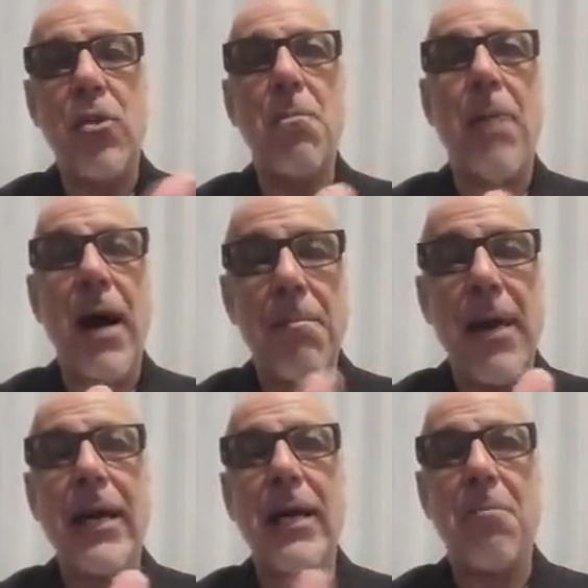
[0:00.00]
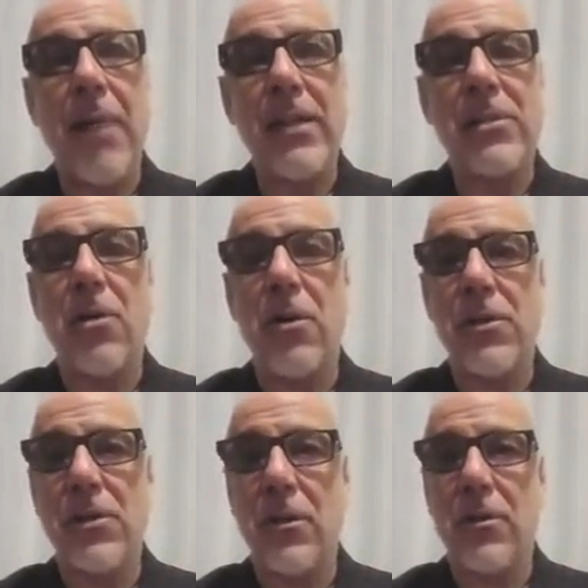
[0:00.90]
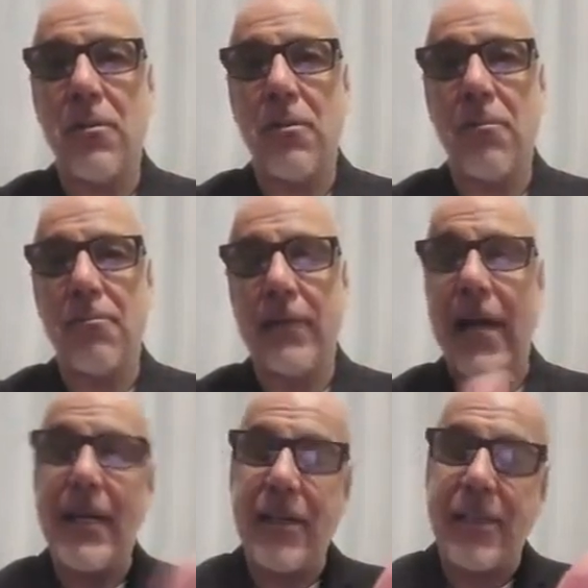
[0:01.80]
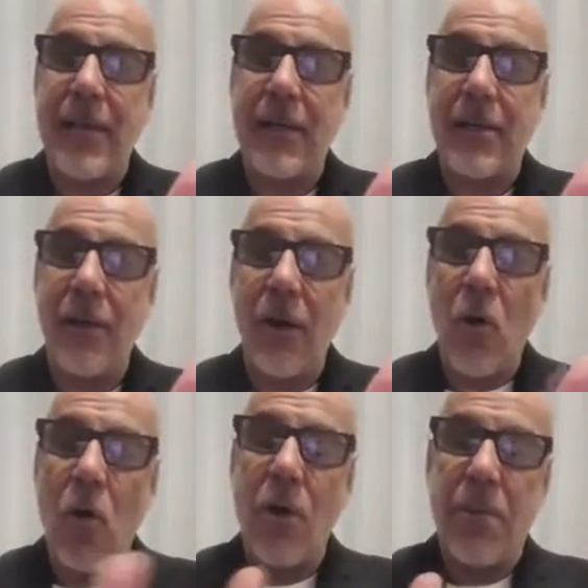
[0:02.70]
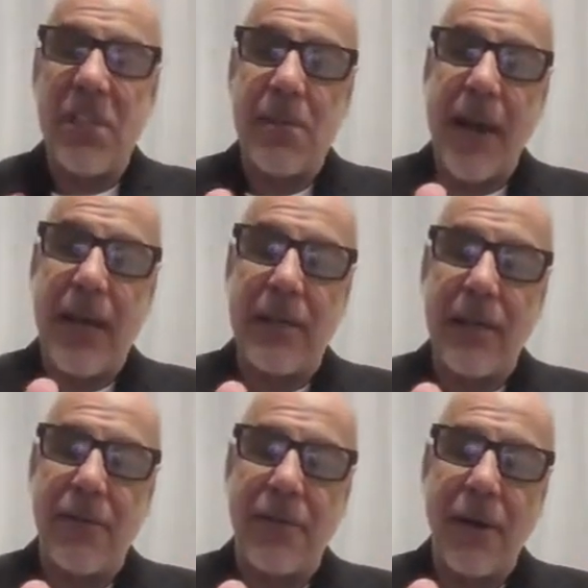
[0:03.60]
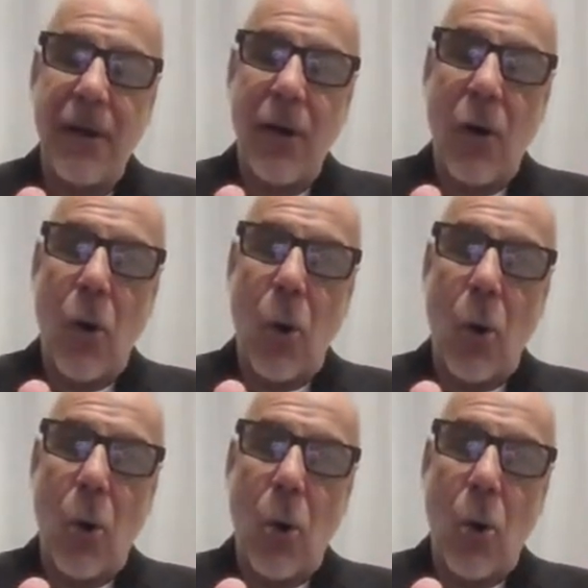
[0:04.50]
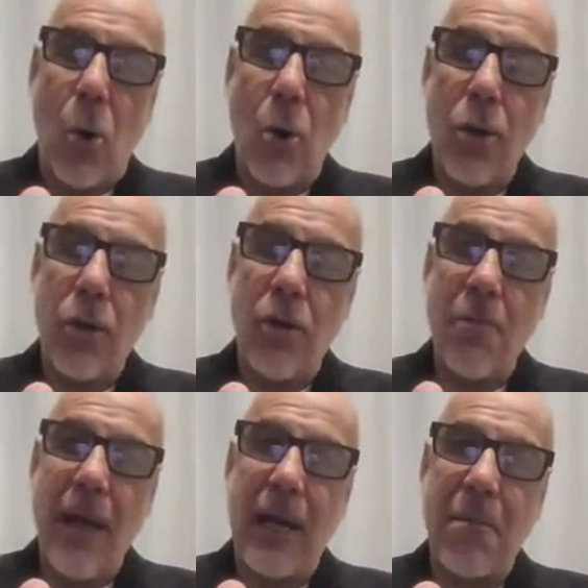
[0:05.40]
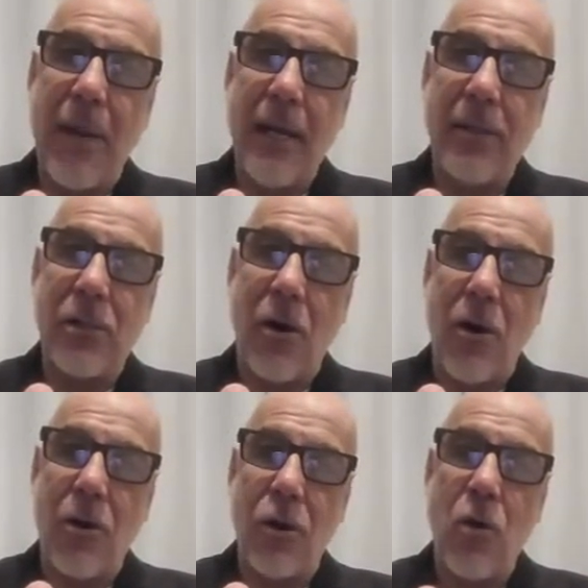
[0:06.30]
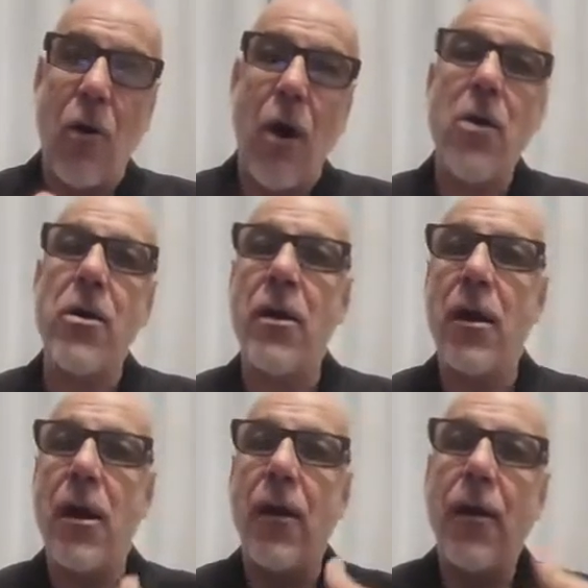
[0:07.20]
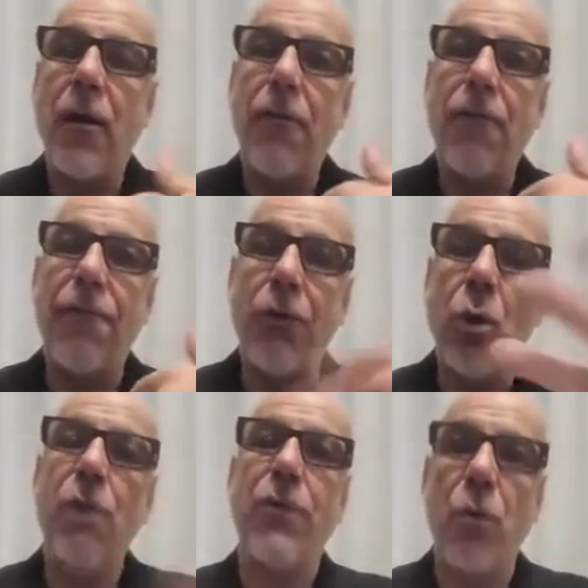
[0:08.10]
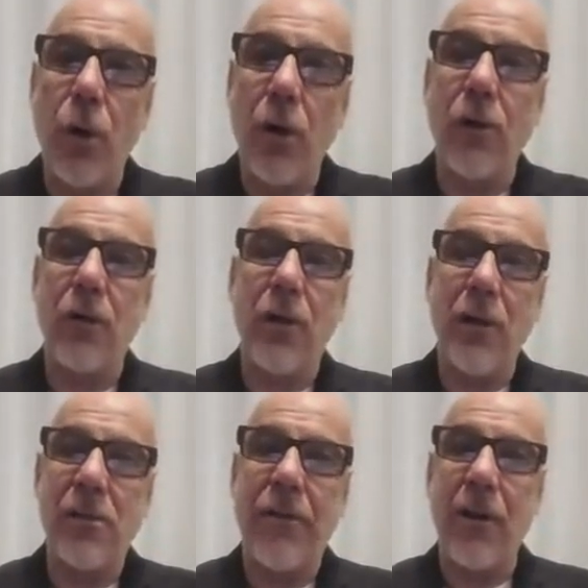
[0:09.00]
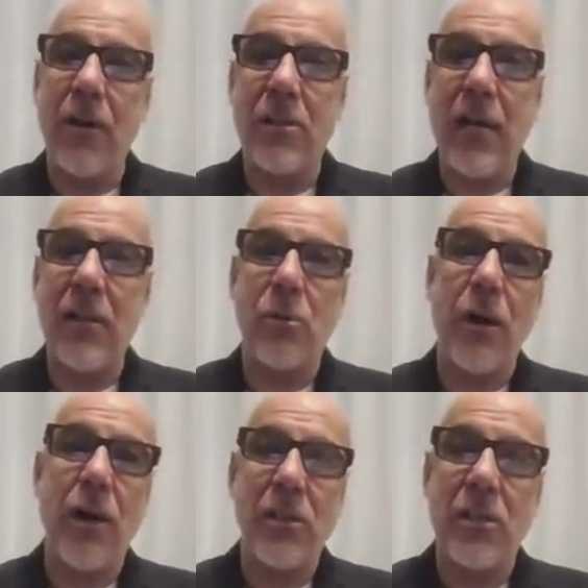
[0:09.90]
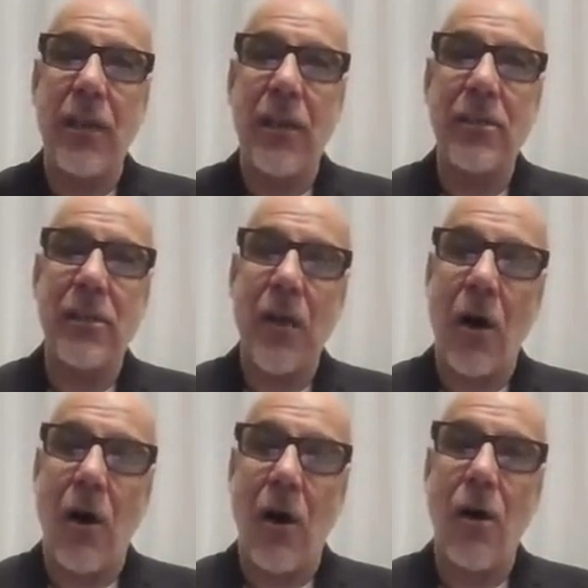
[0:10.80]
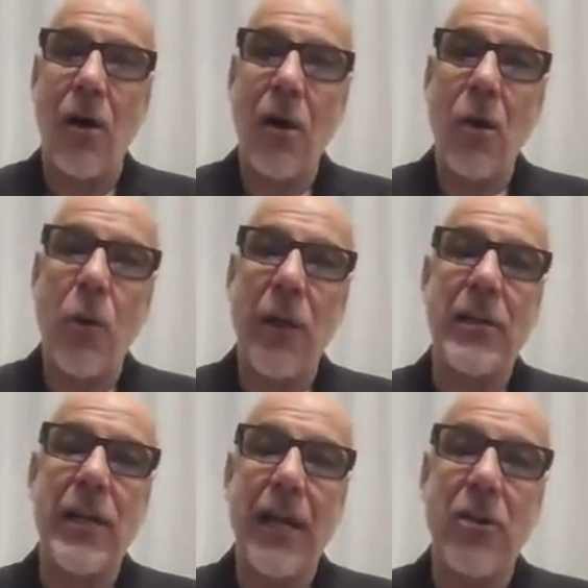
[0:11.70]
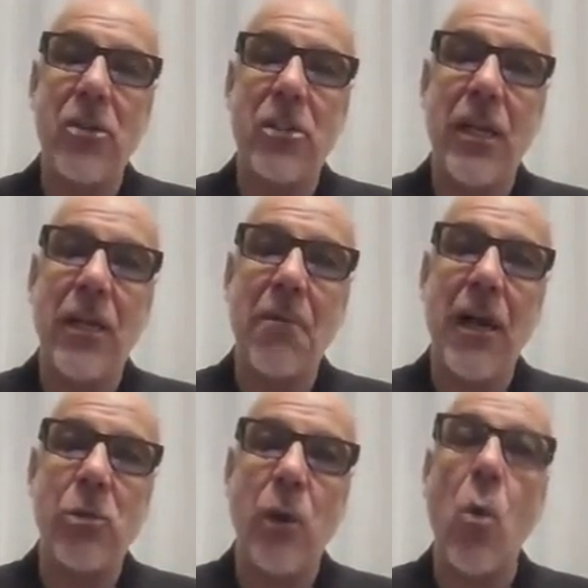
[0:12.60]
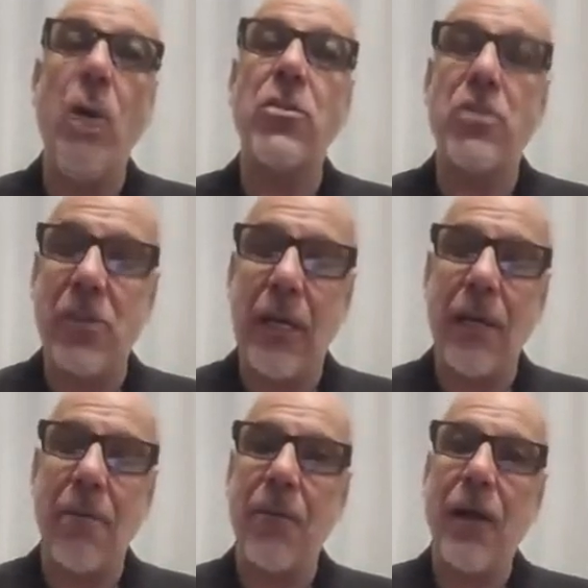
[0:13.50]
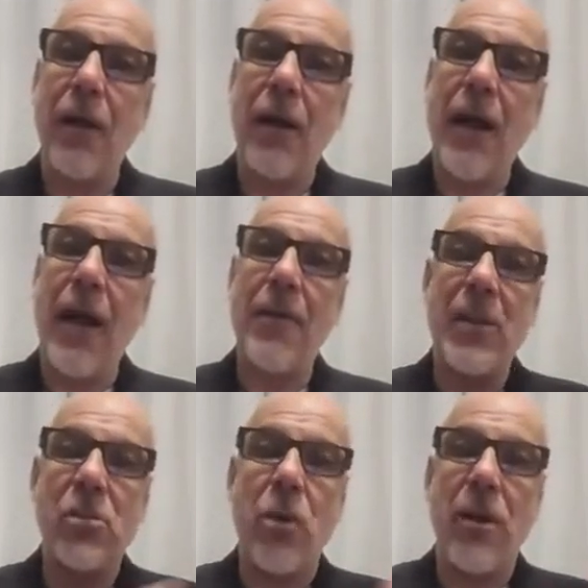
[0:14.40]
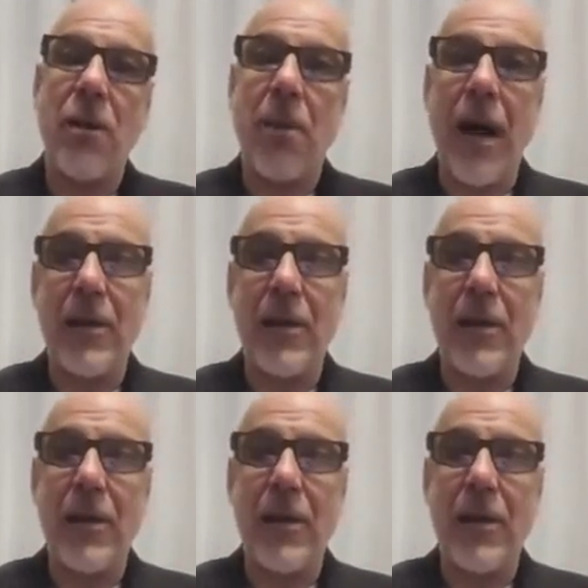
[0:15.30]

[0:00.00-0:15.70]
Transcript: And you make it based on a certain data set or a perspective, or you make it based on your own view of the world. You know, there's very good sayings, we don't see things as they are, we tend to see them as we want to see them. And that's one of the